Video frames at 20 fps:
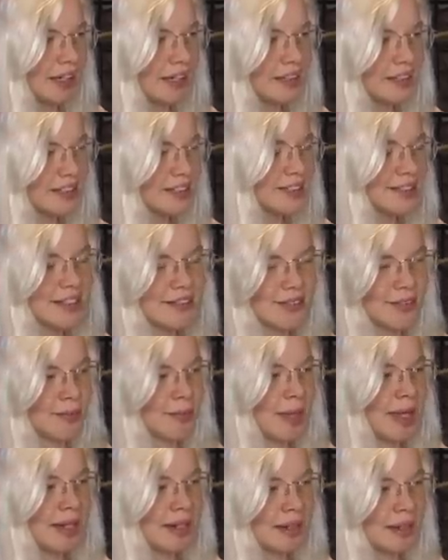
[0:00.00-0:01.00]
it doesn't
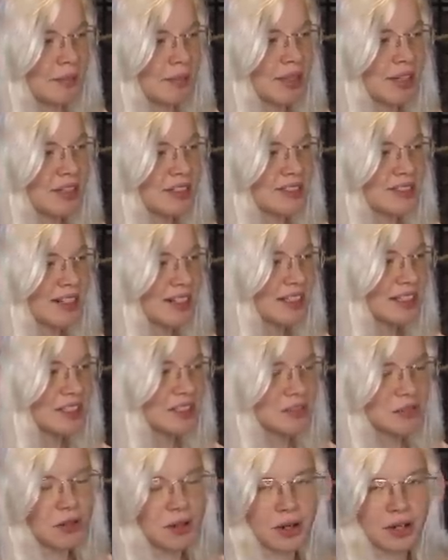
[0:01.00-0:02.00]
even matter because they could
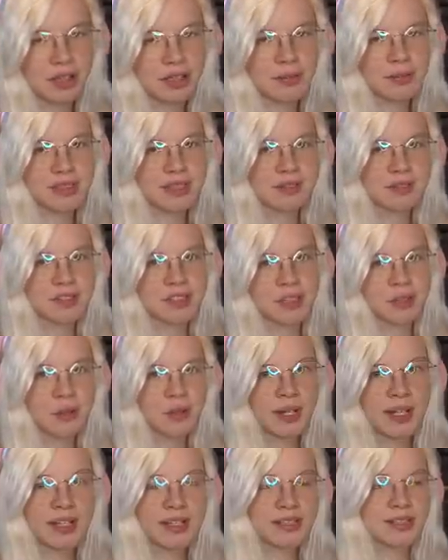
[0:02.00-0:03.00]
still hurt themselves
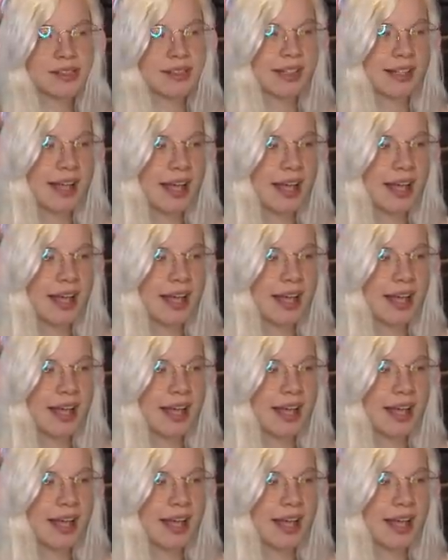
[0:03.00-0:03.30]
so easily.